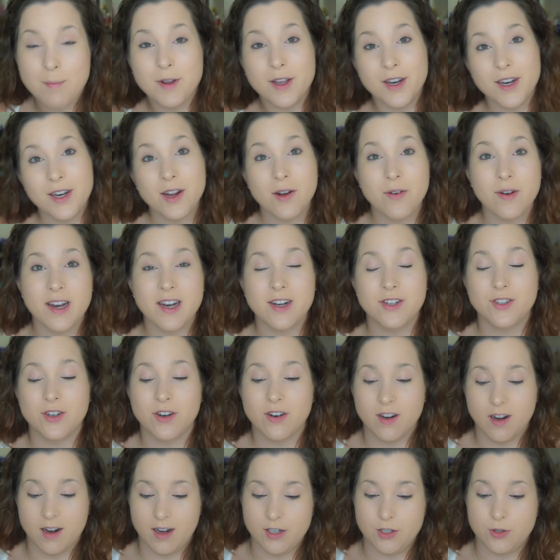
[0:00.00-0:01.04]
I'm gonna go in and
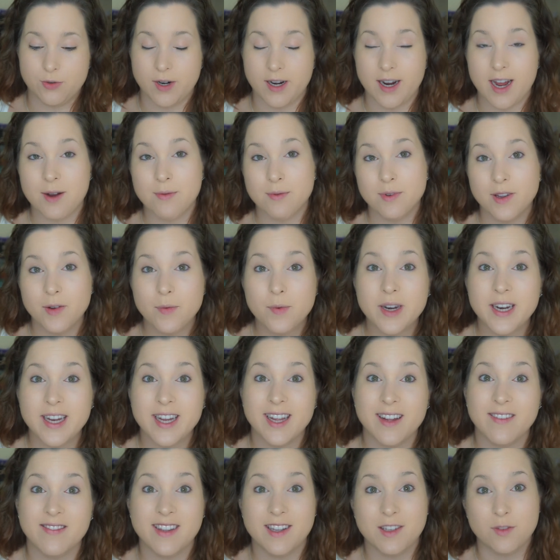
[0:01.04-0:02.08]
start contouring. I really wanna
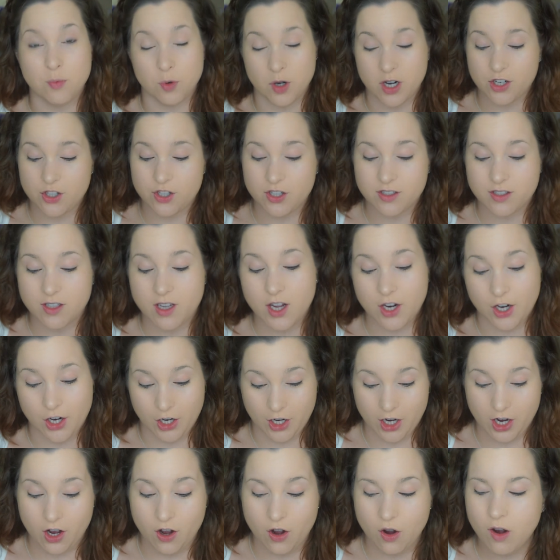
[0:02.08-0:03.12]
give these brushes a
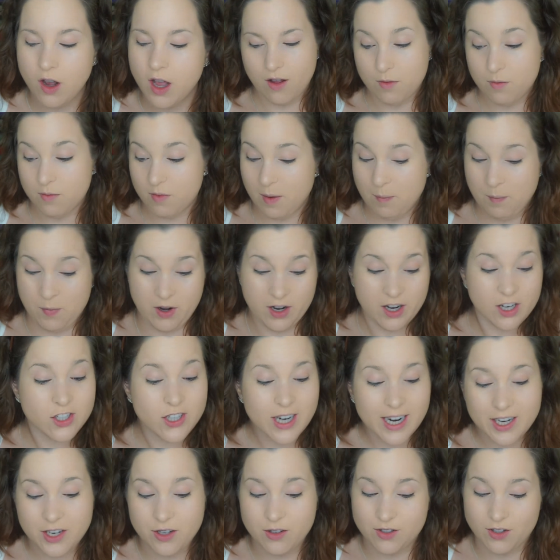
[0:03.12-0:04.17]
go. I'm gonna
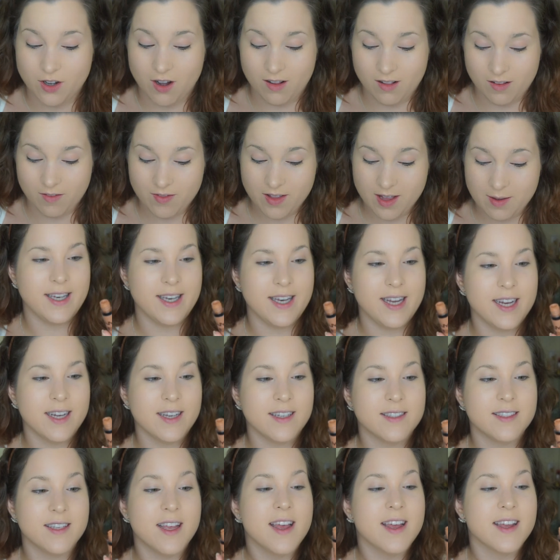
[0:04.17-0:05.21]
try to use all of them.
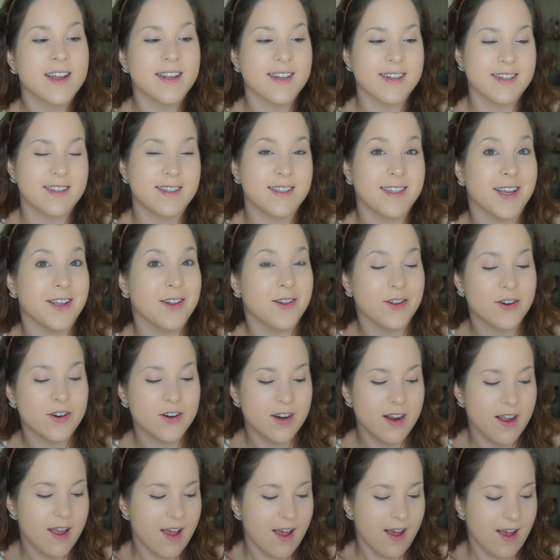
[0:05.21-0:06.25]
Younique
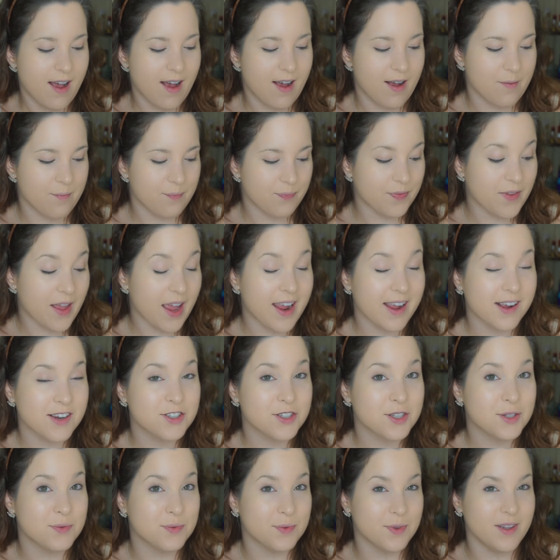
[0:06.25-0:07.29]
Concealer. I
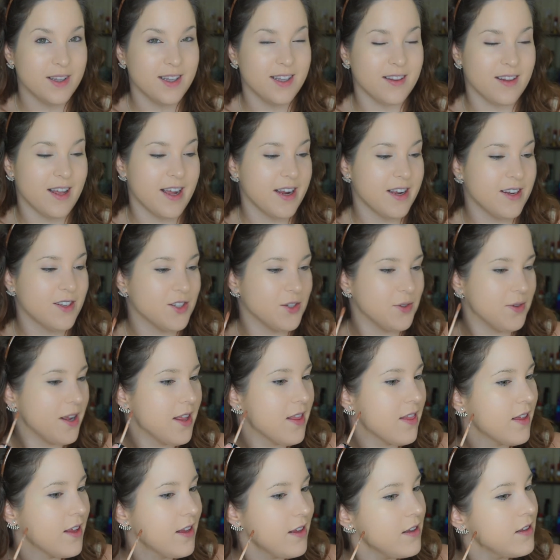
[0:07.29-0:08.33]
actually really like
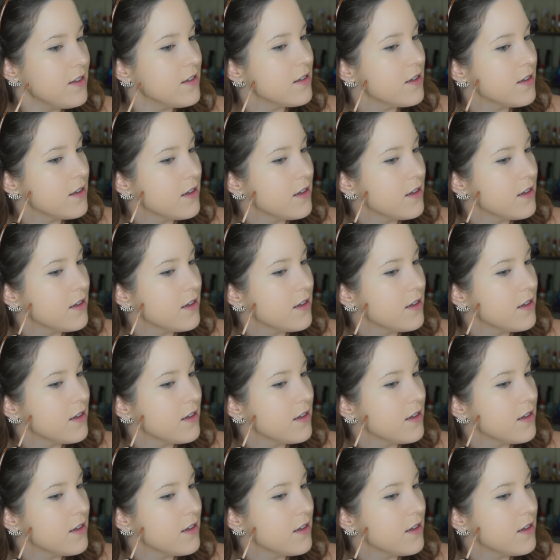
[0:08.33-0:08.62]
doing this.